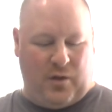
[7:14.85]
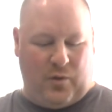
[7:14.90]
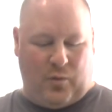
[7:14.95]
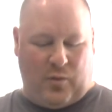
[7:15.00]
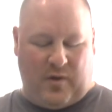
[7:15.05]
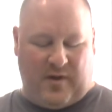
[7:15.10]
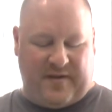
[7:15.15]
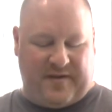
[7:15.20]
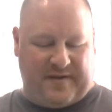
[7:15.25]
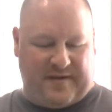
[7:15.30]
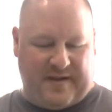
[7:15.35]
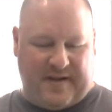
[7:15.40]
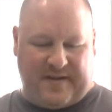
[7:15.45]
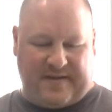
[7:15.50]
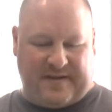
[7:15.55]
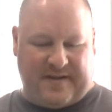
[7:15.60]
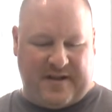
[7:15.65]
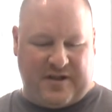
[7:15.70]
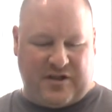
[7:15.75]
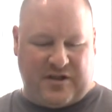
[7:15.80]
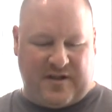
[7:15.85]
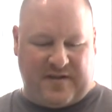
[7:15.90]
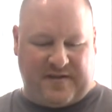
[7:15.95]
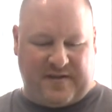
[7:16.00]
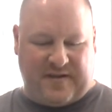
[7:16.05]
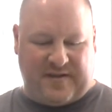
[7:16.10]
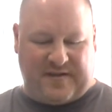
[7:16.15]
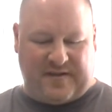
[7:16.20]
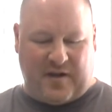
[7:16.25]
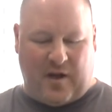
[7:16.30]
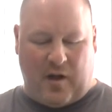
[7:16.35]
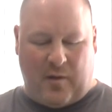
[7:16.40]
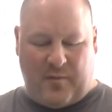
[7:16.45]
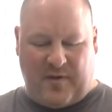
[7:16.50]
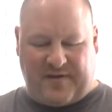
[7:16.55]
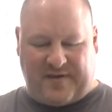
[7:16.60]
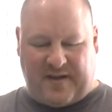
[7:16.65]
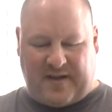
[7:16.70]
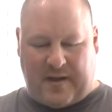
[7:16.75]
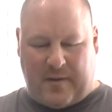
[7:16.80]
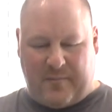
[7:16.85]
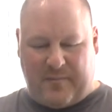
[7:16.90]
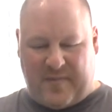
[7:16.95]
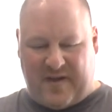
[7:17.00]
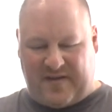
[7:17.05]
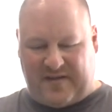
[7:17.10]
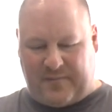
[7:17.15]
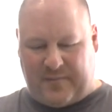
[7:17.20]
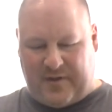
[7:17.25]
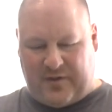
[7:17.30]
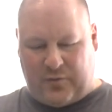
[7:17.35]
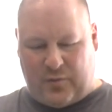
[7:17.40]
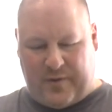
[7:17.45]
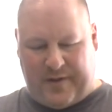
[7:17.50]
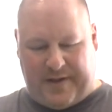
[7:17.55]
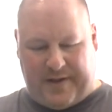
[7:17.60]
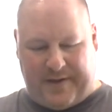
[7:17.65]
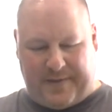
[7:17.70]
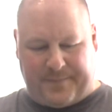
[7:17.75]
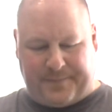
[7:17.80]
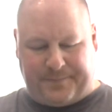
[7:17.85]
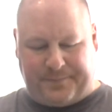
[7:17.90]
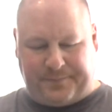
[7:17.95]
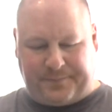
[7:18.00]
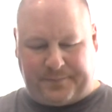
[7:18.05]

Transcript: Whereas this, it's almost like a mix between